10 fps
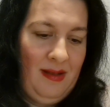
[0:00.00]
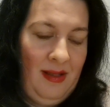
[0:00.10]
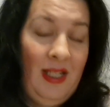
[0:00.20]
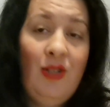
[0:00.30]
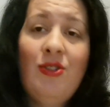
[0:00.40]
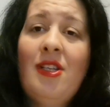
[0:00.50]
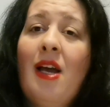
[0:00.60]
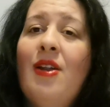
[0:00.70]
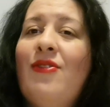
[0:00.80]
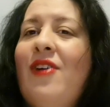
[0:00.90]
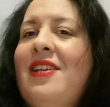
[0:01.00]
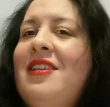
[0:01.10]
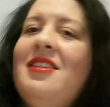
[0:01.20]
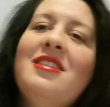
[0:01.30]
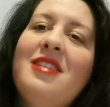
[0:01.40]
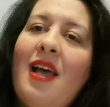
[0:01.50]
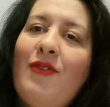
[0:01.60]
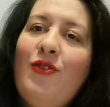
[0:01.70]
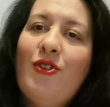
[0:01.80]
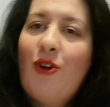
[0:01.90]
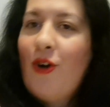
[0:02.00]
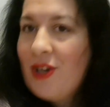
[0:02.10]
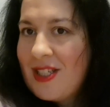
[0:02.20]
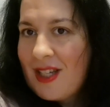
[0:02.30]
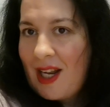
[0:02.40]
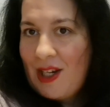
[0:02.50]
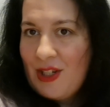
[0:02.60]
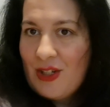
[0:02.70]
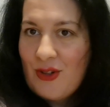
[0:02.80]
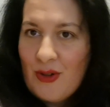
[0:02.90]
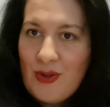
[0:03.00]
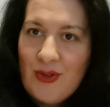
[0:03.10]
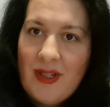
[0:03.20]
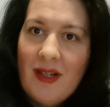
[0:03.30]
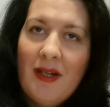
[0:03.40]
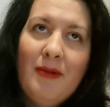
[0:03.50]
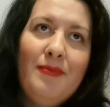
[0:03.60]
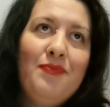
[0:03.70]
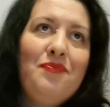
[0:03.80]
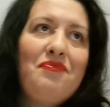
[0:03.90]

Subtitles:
Did you sacrifice in this life your all salary to go to the